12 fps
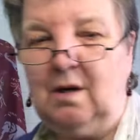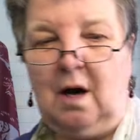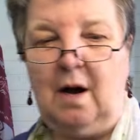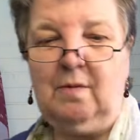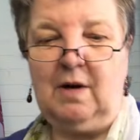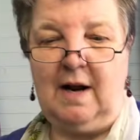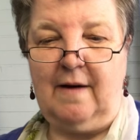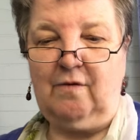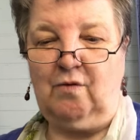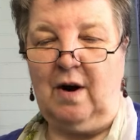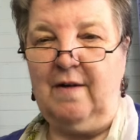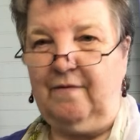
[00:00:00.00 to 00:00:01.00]
I'm going to have
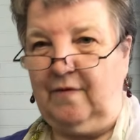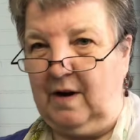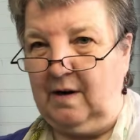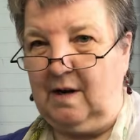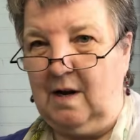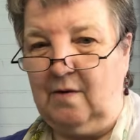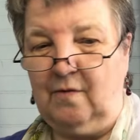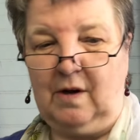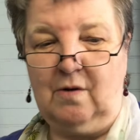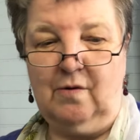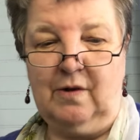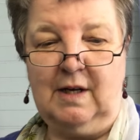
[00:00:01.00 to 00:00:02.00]
great fun colouring
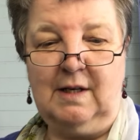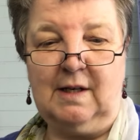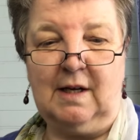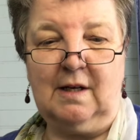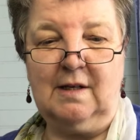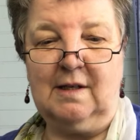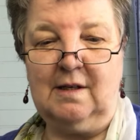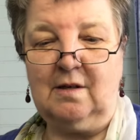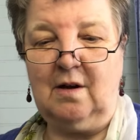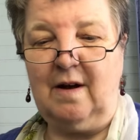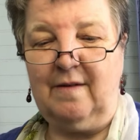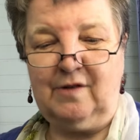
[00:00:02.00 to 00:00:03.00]
all these in because
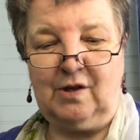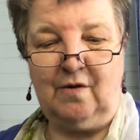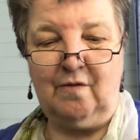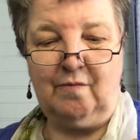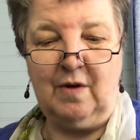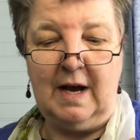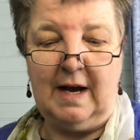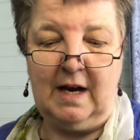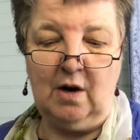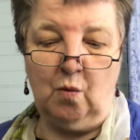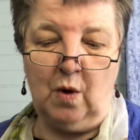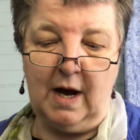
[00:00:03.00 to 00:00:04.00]
I've sort of,
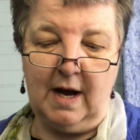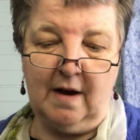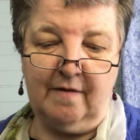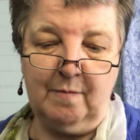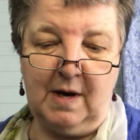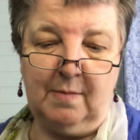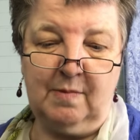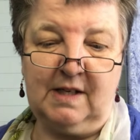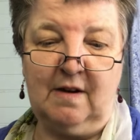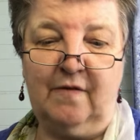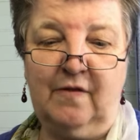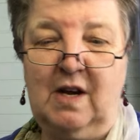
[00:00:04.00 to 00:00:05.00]
in a way, I've made
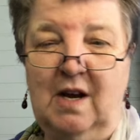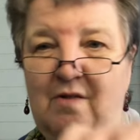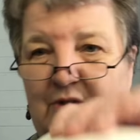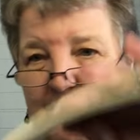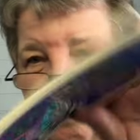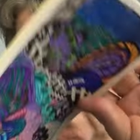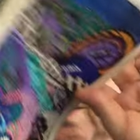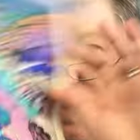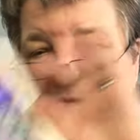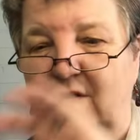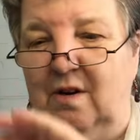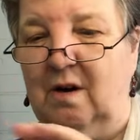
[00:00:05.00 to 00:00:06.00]
myself a colouring book,
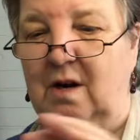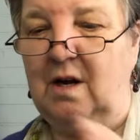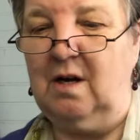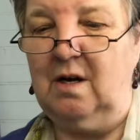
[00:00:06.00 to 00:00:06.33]
haven't I?